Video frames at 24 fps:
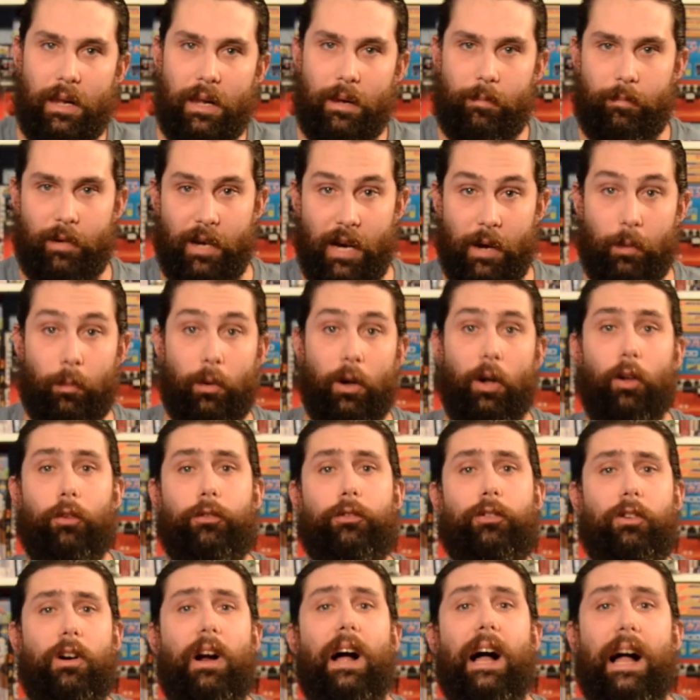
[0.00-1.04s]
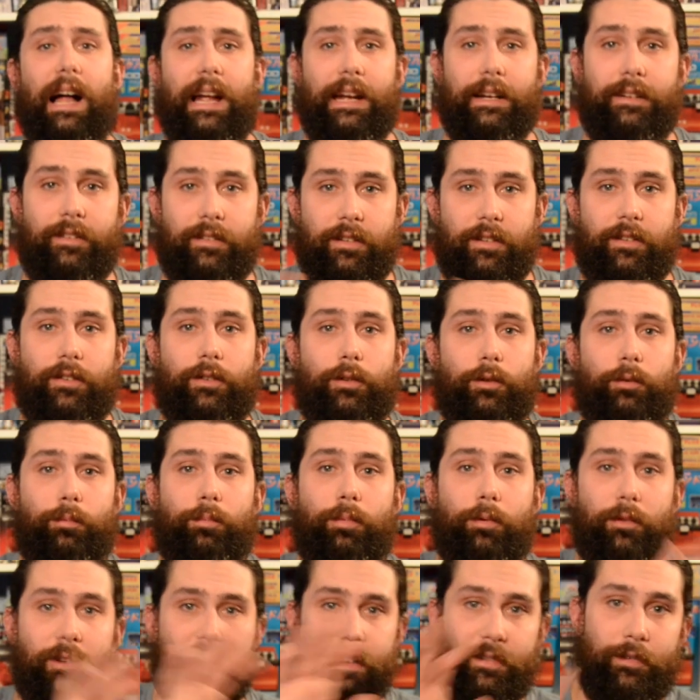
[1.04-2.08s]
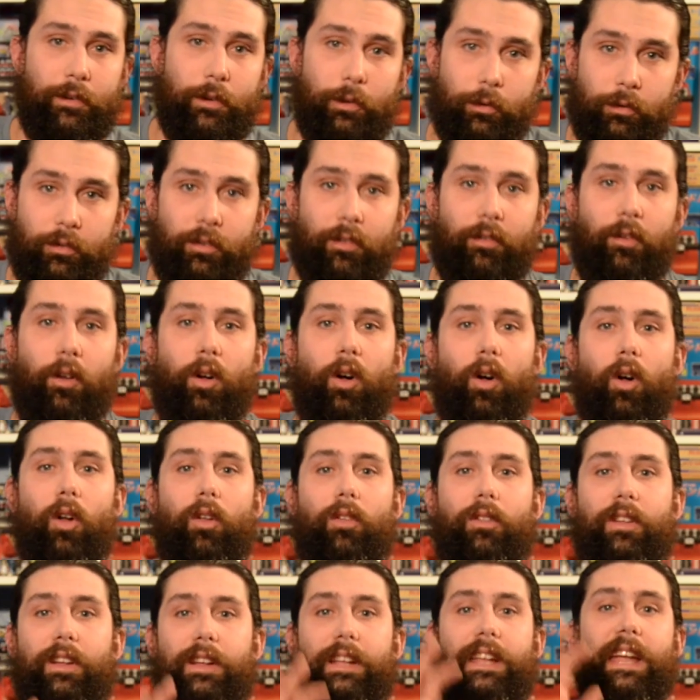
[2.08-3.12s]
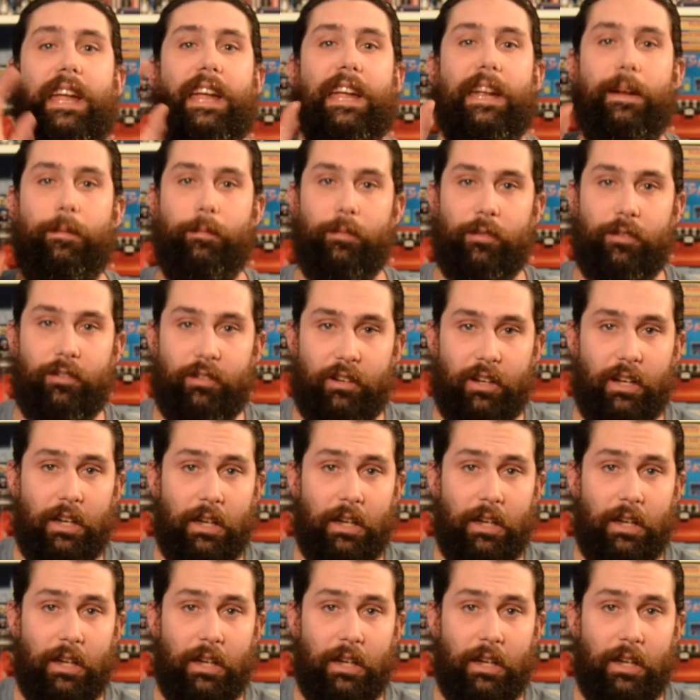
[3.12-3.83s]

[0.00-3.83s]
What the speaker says: but I will try to do previews of all the games